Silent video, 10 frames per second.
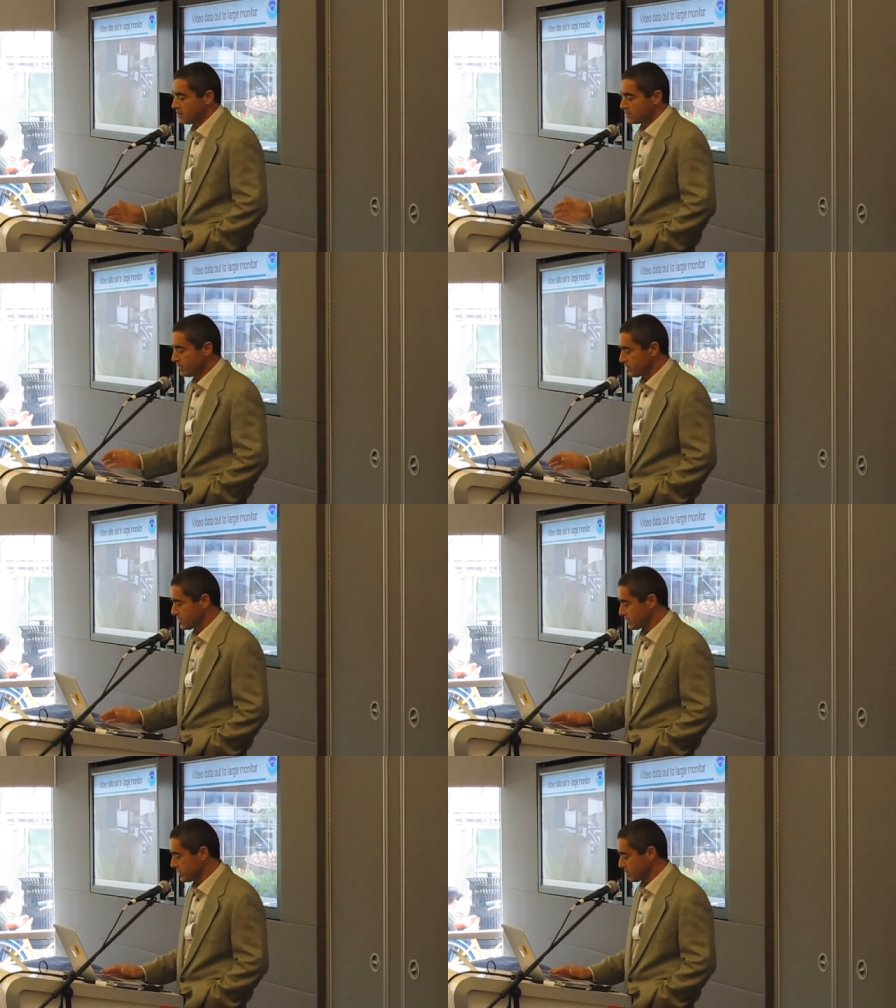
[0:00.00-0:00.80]
So this
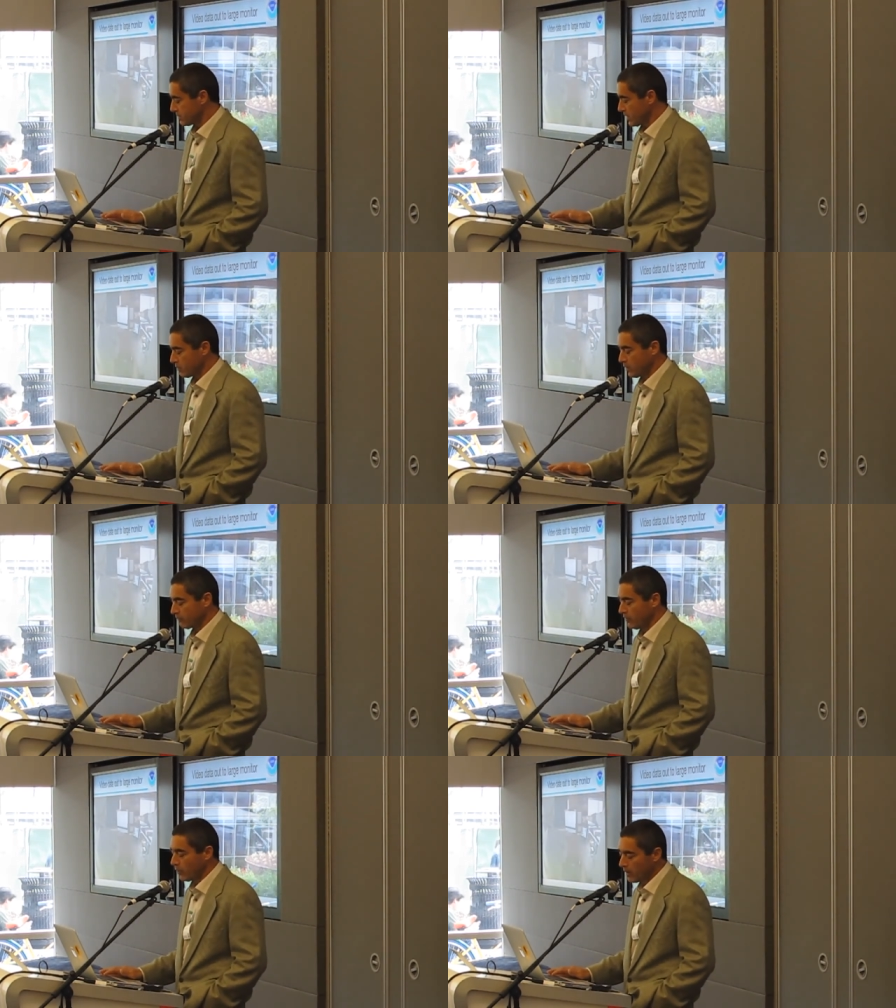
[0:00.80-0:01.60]
is a kind of quick
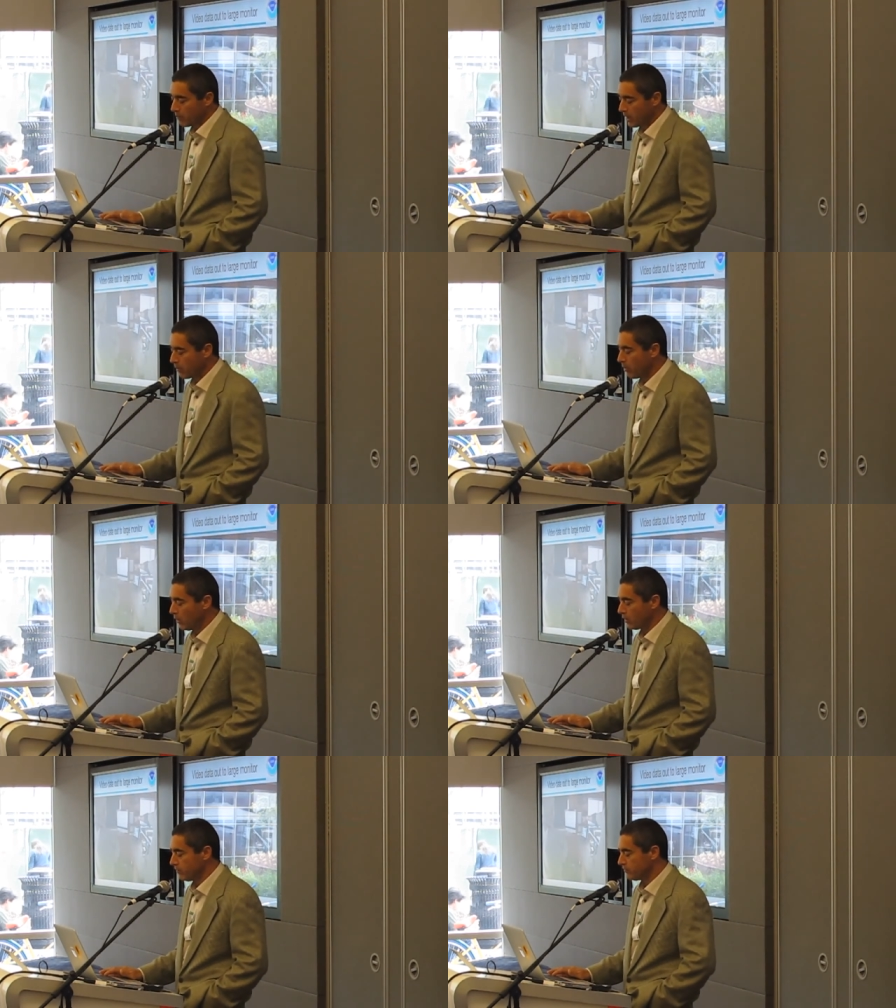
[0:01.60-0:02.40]
view on a bigger
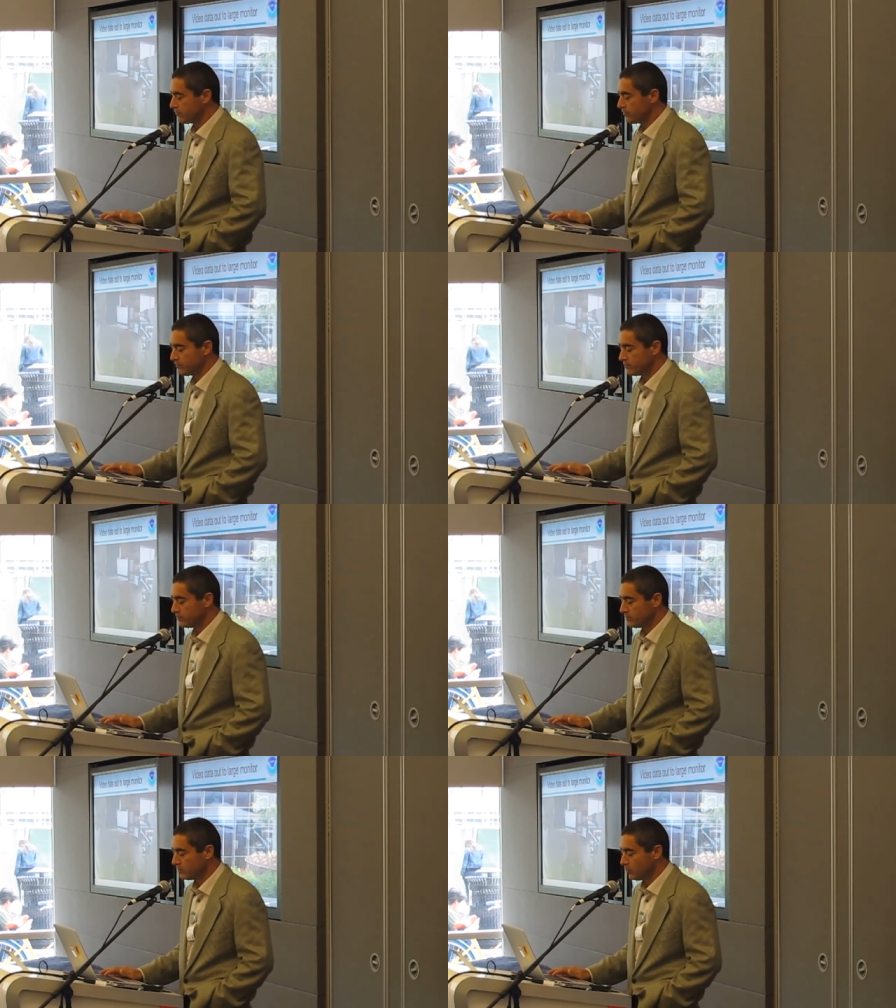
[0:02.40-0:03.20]
boat of
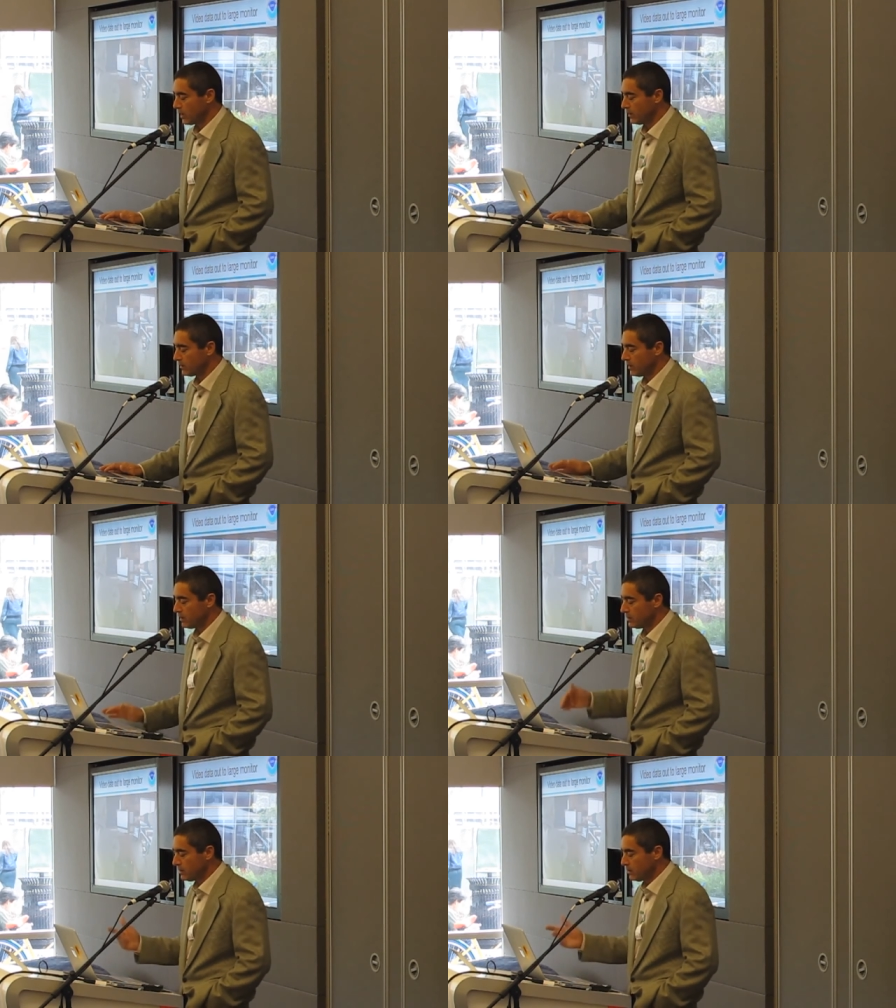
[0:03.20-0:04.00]
what an
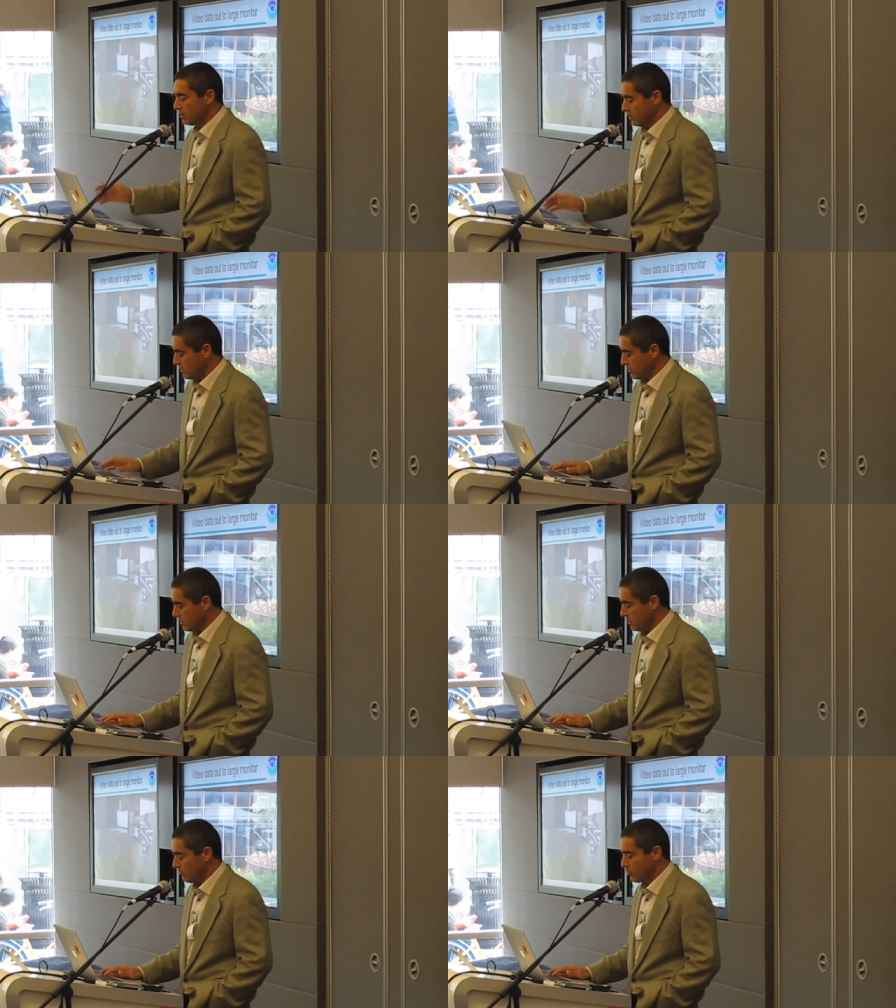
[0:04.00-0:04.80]

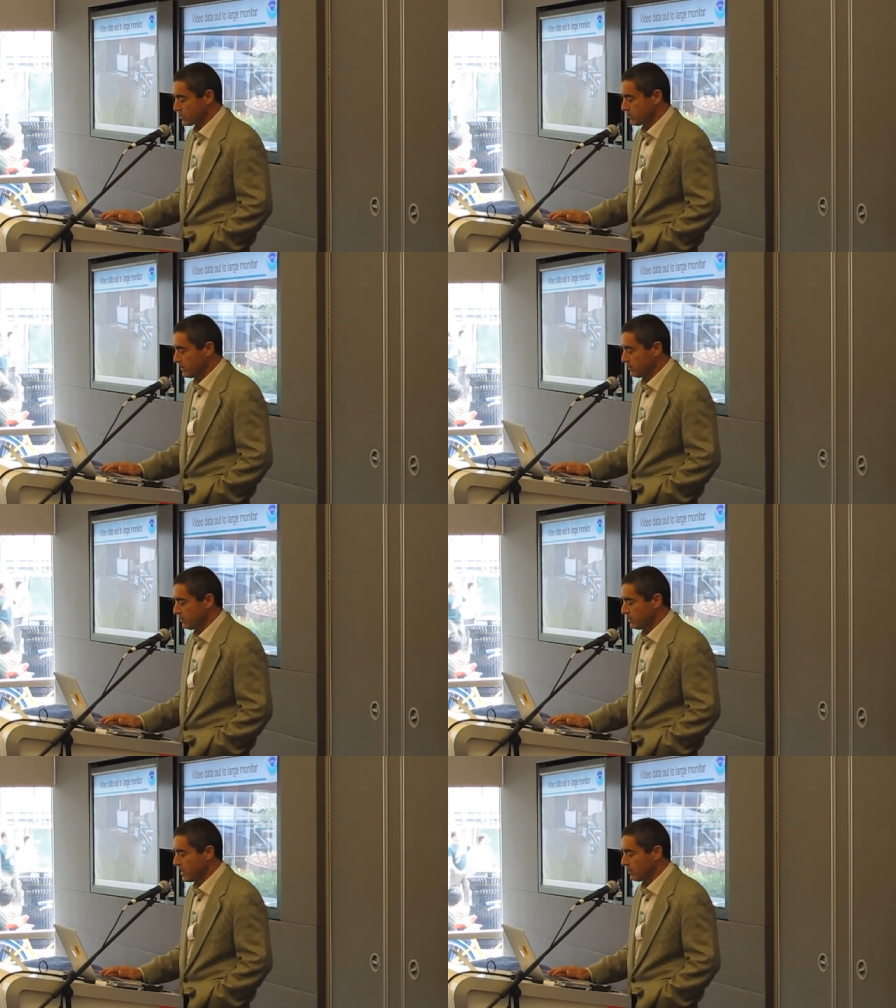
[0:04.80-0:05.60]
enforcement
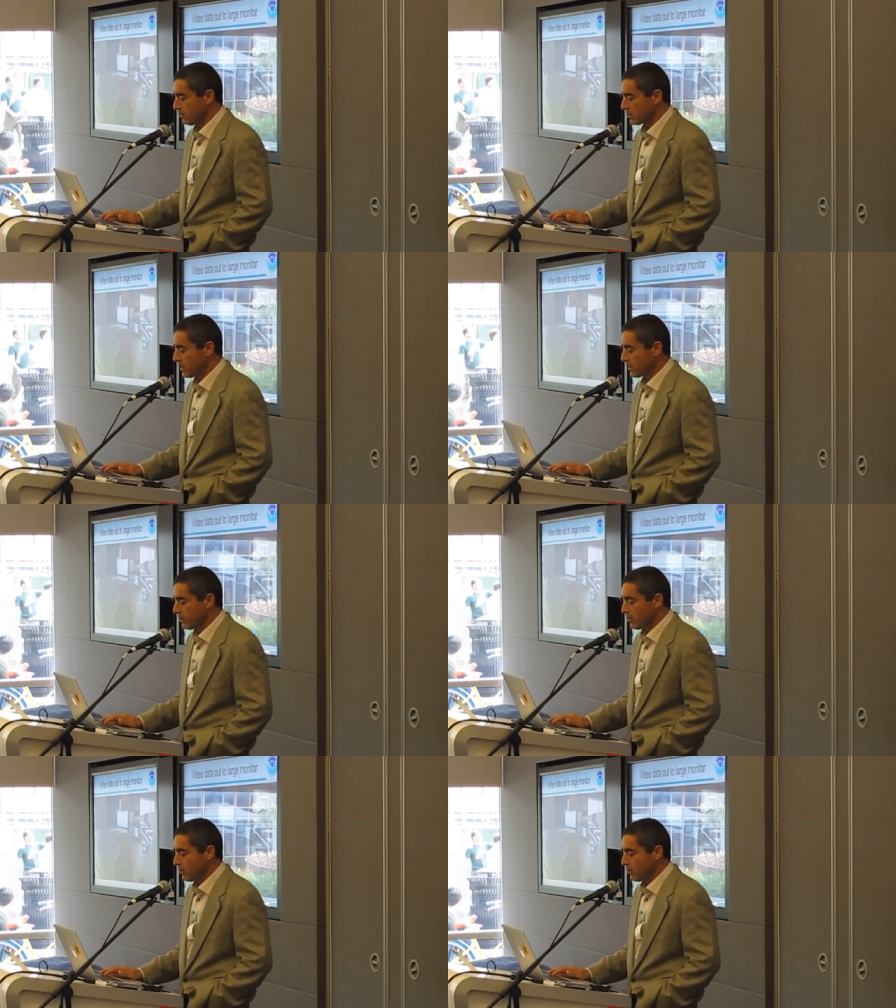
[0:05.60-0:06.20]
day look like.